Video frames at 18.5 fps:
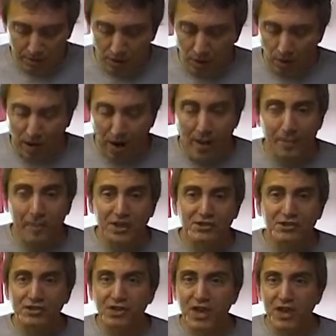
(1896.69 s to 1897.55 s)
No, I'm
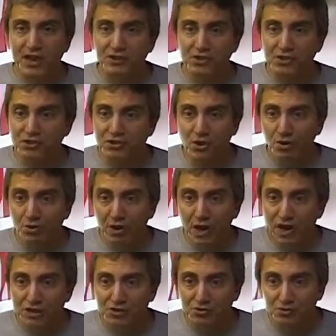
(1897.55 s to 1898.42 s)
not saying there's no
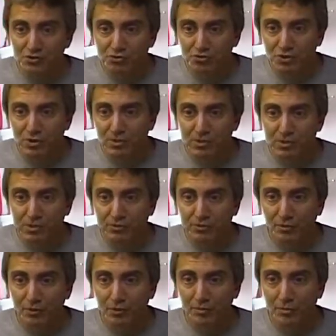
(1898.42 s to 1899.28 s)
natural
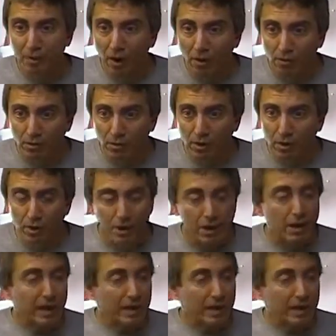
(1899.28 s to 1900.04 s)
treatments for Ebola.